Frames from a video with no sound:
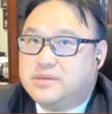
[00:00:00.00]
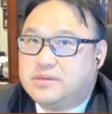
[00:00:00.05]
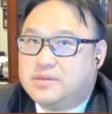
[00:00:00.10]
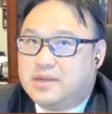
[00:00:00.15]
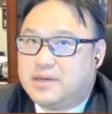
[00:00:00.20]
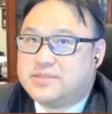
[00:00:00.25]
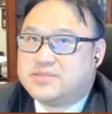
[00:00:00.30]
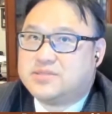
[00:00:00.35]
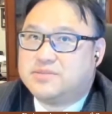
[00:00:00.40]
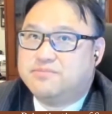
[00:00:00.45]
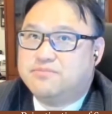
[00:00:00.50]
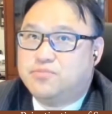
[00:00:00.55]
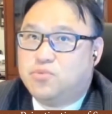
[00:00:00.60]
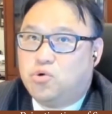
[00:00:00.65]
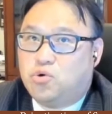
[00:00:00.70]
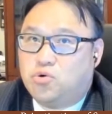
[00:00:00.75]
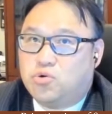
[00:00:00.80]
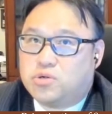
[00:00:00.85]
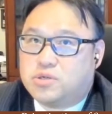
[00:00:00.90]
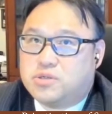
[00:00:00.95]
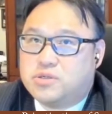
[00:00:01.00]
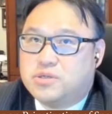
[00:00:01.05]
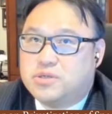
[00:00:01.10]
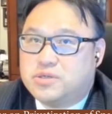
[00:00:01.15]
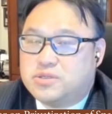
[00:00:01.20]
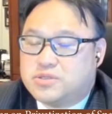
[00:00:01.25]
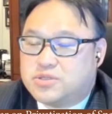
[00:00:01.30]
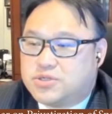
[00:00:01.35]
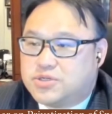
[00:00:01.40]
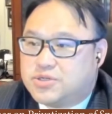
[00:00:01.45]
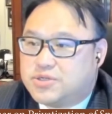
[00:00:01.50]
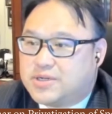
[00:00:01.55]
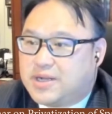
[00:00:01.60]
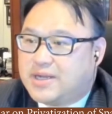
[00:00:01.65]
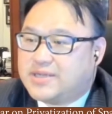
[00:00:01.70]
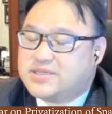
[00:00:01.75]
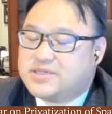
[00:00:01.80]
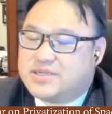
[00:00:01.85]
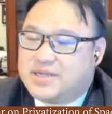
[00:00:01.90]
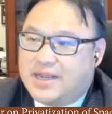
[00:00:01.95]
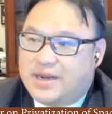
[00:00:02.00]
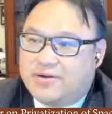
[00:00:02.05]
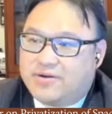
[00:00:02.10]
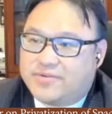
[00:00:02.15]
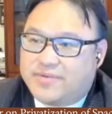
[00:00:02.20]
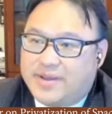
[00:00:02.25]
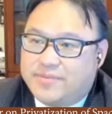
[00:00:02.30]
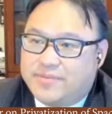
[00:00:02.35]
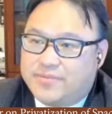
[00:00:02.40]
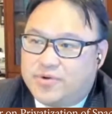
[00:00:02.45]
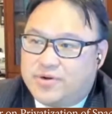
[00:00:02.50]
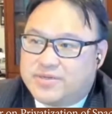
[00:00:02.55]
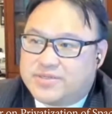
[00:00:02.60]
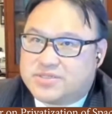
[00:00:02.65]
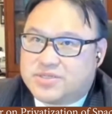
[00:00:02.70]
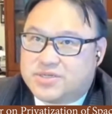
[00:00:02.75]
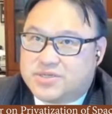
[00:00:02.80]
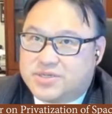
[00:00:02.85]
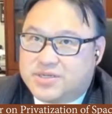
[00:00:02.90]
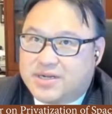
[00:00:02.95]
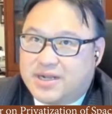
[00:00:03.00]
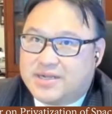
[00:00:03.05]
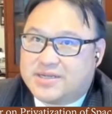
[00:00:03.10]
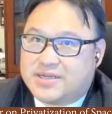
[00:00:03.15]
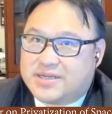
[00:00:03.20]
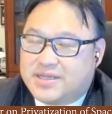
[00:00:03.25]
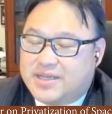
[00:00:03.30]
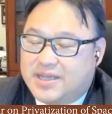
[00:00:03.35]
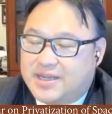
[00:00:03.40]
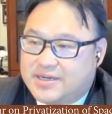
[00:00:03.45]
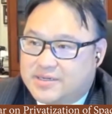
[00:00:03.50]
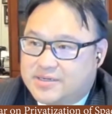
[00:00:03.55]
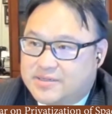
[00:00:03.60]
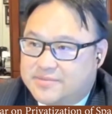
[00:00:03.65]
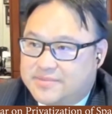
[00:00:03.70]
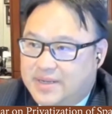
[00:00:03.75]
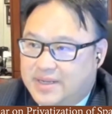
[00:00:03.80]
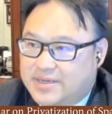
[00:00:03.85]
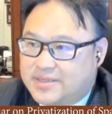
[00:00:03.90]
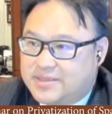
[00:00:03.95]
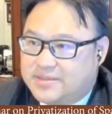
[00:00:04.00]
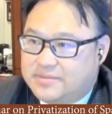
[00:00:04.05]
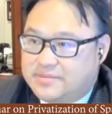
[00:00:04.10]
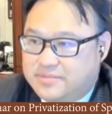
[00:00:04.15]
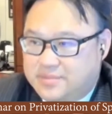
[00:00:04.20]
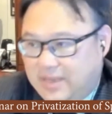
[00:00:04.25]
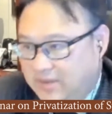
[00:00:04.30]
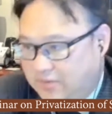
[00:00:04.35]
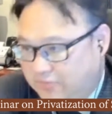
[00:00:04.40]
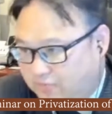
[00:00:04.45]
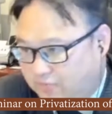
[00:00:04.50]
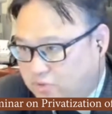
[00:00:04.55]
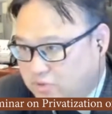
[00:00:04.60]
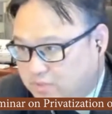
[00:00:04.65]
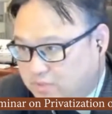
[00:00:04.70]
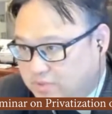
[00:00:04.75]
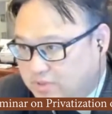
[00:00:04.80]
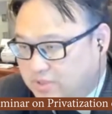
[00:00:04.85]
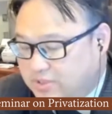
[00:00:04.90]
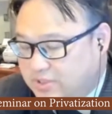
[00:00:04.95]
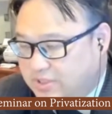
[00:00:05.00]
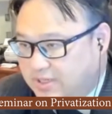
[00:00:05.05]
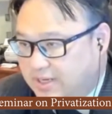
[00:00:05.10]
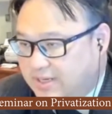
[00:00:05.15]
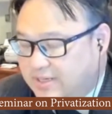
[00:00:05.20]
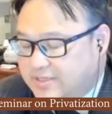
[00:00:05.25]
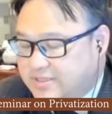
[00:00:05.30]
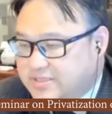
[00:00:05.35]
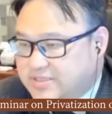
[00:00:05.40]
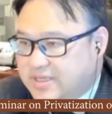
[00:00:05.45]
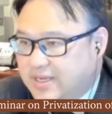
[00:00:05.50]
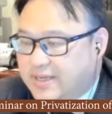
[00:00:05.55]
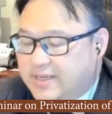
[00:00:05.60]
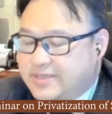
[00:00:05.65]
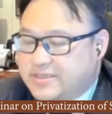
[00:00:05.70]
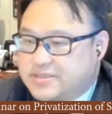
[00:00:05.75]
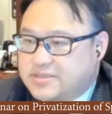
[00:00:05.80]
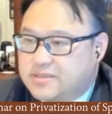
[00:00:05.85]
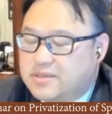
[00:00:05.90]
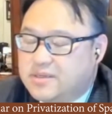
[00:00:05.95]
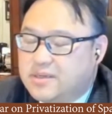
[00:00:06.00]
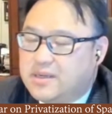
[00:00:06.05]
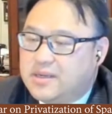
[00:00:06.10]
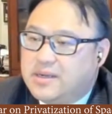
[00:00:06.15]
Luxembourg, the United Arab Emirates, the United Kingdom, and of course with the United States,